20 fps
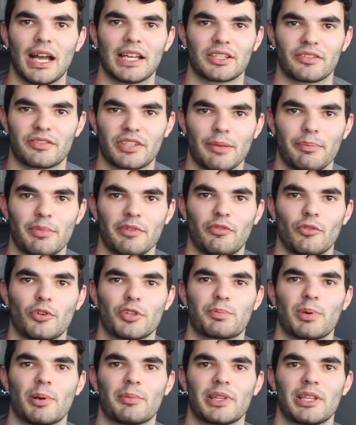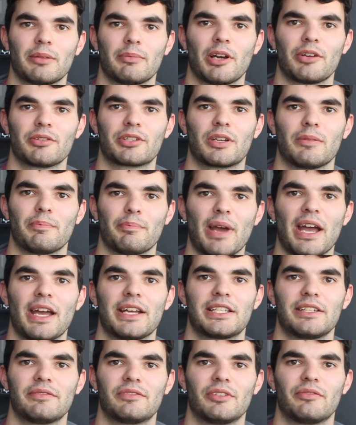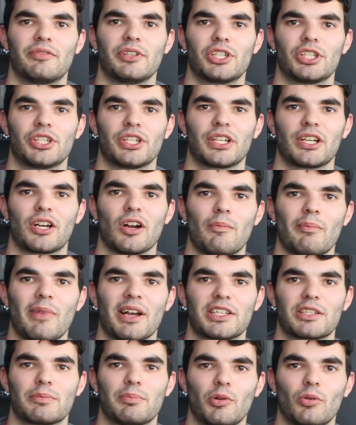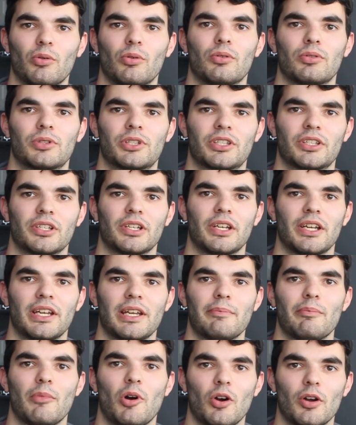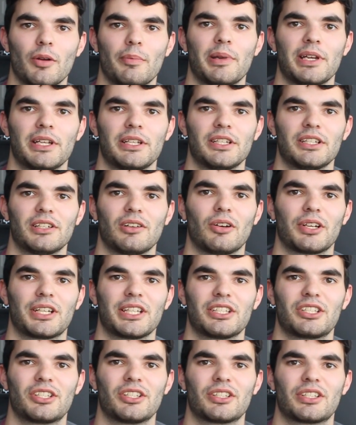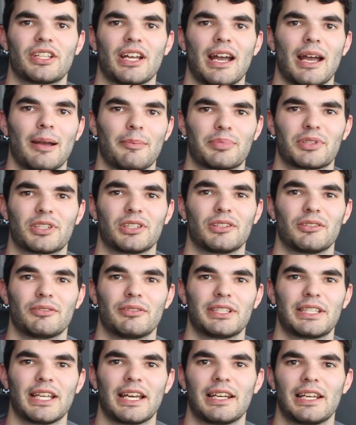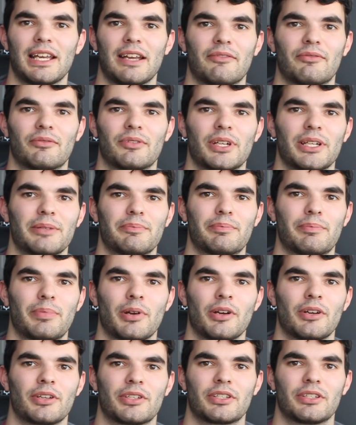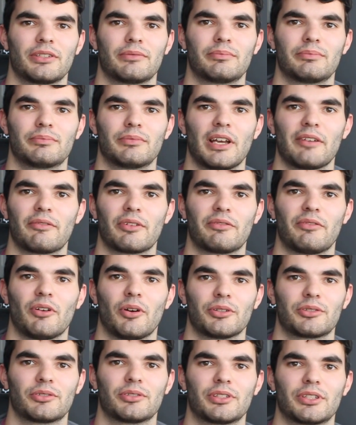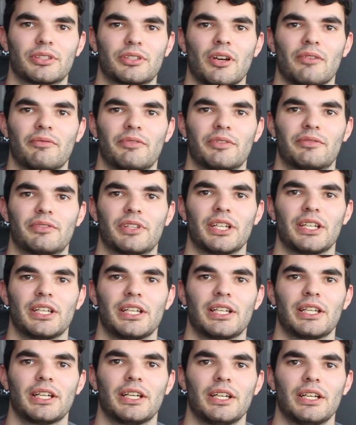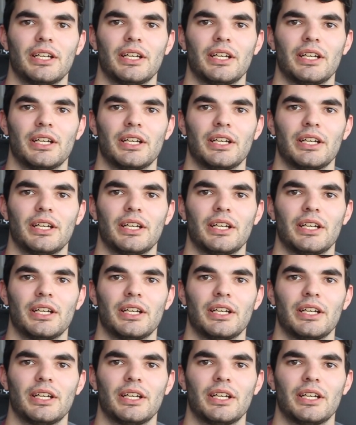as I've said before, it's probably the most competitive division in combat sports, in my opinion. Like, it's just absolutely deadly. Every person, every fighter in the top 15